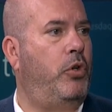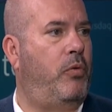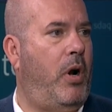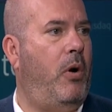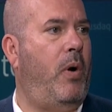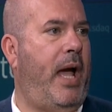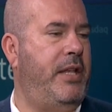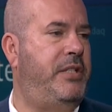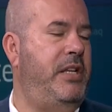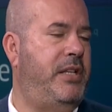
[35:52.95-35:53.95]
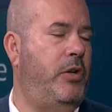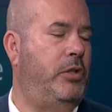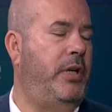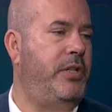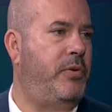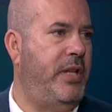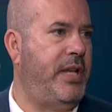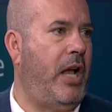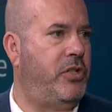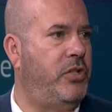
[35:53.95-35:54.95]
grow as decentralized
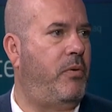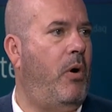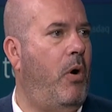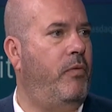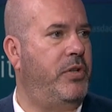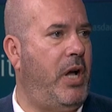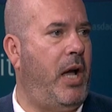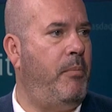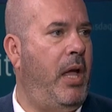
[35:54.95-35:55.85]
transactions grow over time,